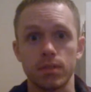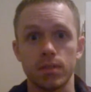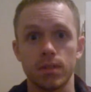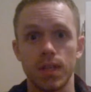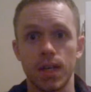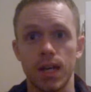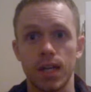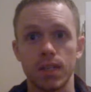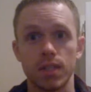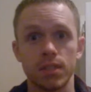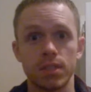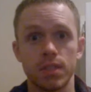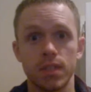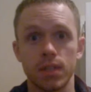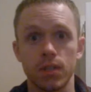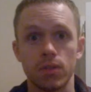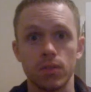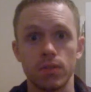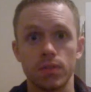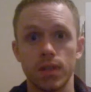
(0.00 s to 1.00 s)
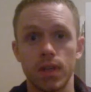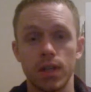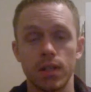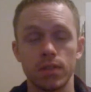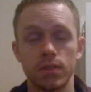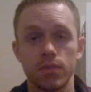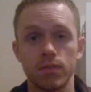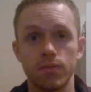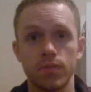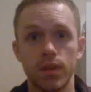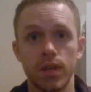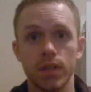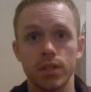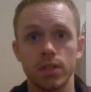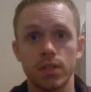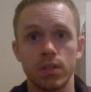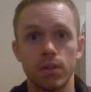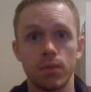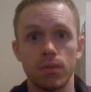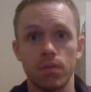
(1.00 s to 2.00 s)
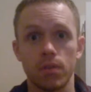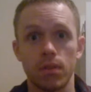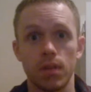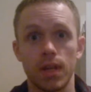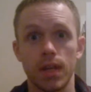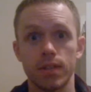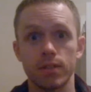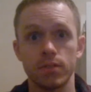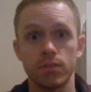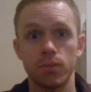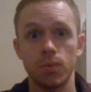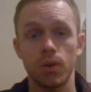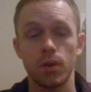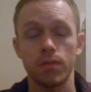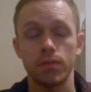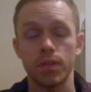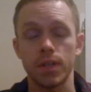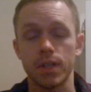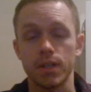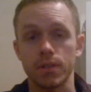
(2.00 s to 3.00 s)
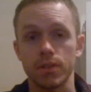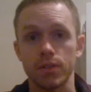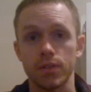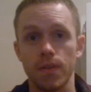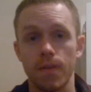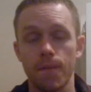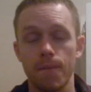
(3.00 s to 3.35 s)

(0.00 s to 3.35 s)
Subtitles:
Not a single sinus infection over the last 12 years.